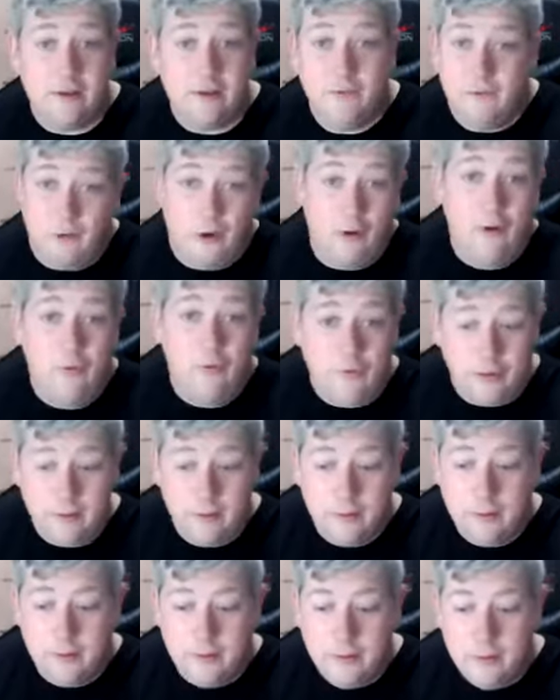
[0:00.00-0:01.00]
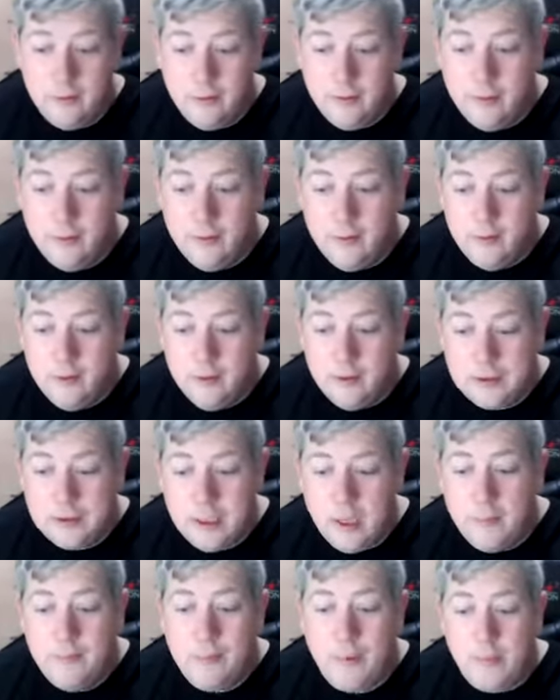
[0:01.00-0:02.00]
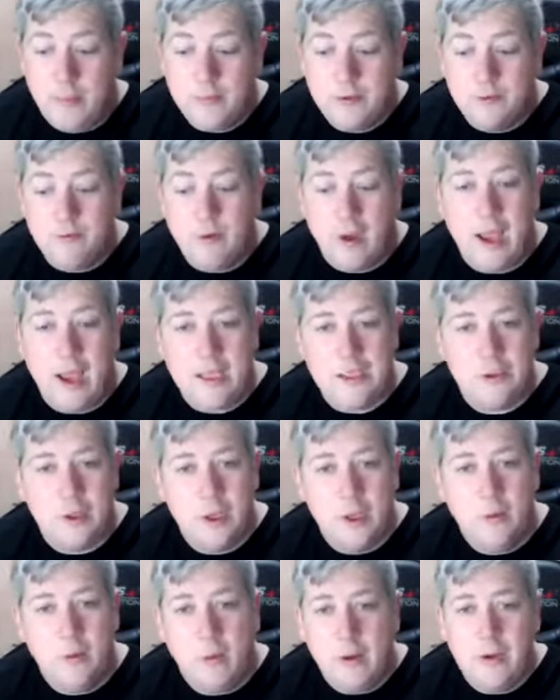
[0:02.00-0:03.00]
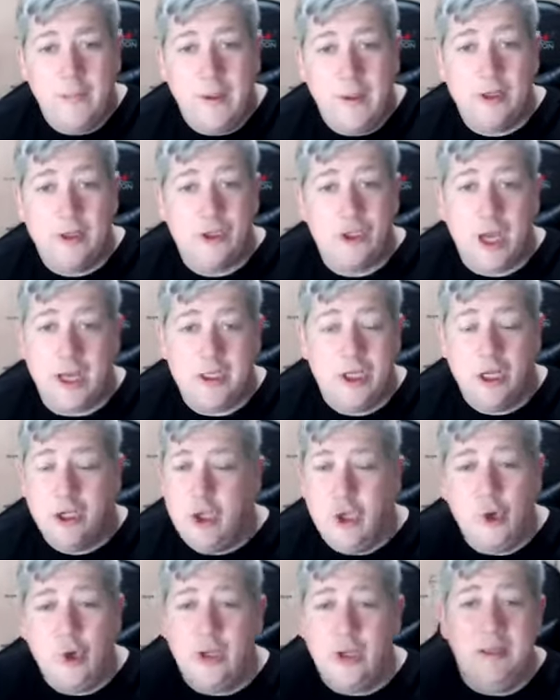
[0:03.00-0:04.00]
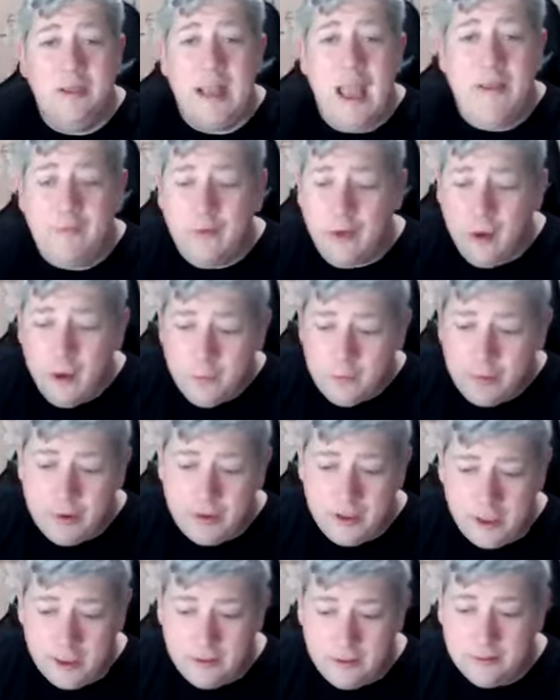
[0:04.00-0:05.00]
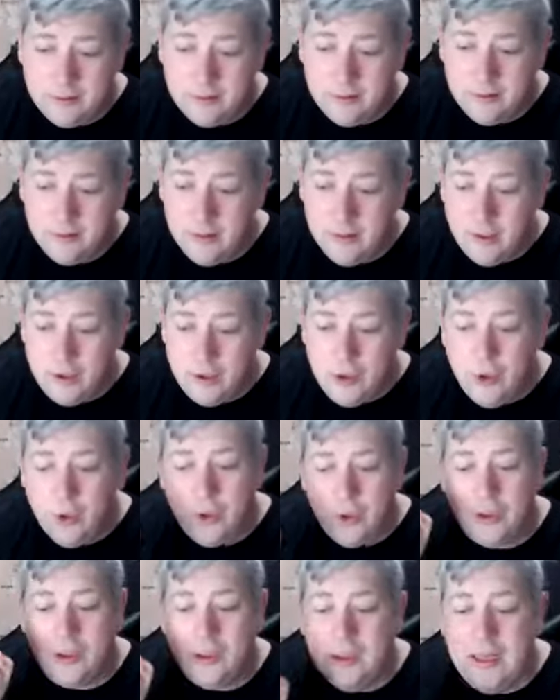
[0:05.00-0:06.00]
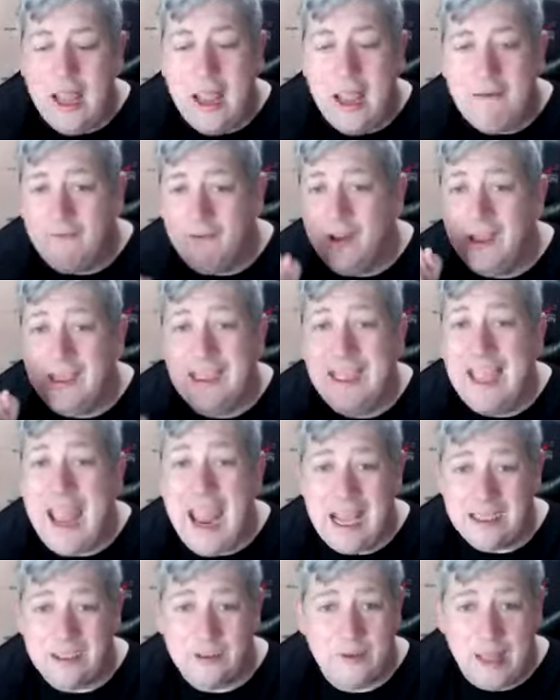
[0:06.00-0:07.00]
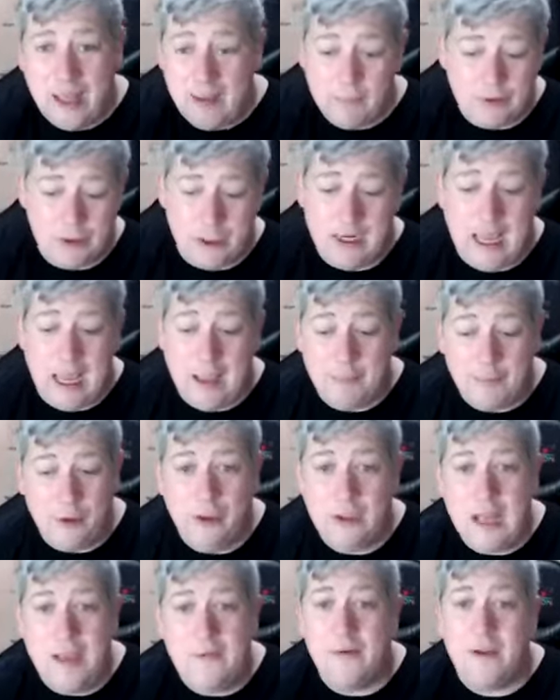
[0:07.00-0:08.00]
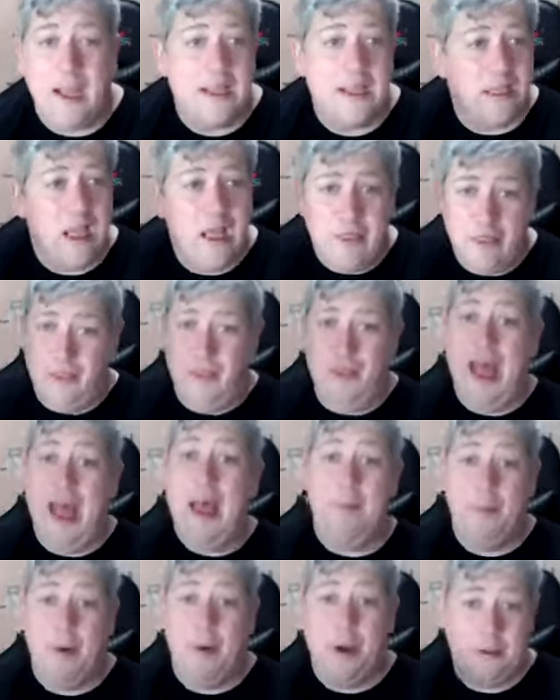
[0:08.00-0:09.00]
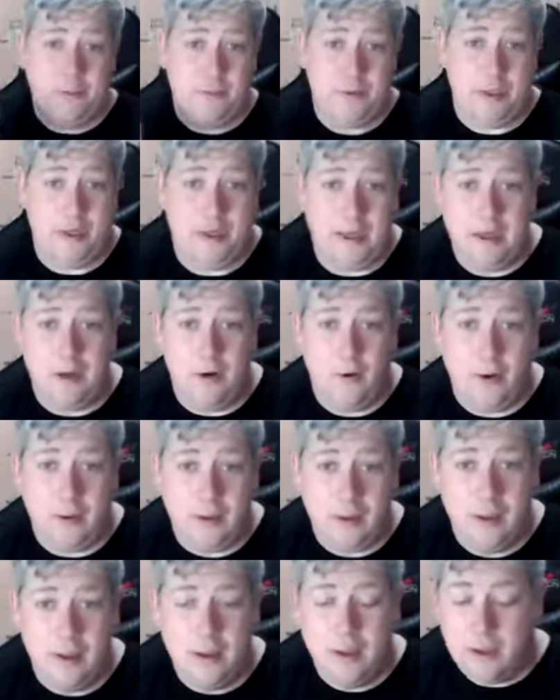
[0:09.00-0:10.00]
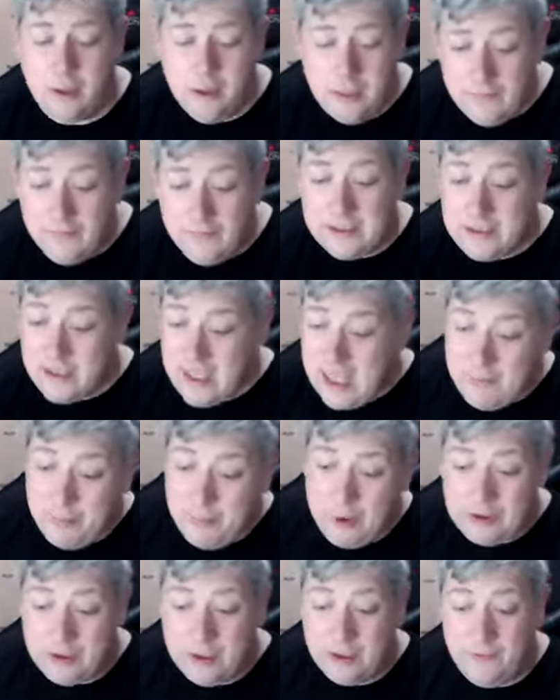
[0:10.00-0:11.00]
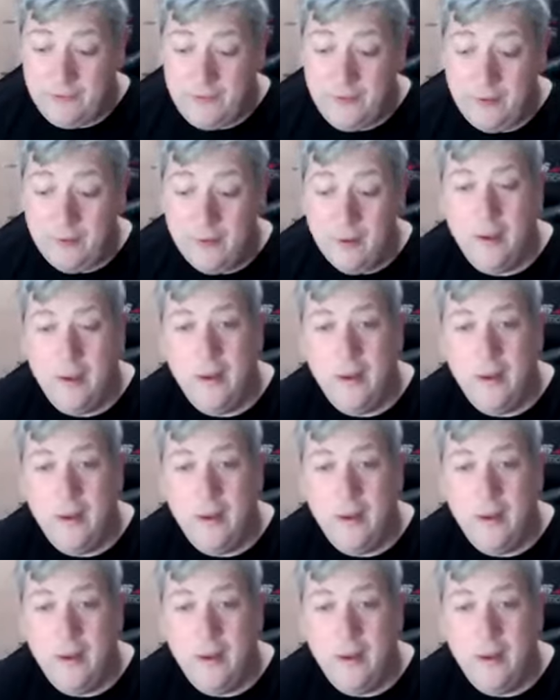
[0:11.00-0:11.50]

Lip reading: You fall over. Some problems arise when you make a change. You could never predict. You could never guess that was going to happen. You could never guess that person was going to get annoyed. You never guess that person was going to feel.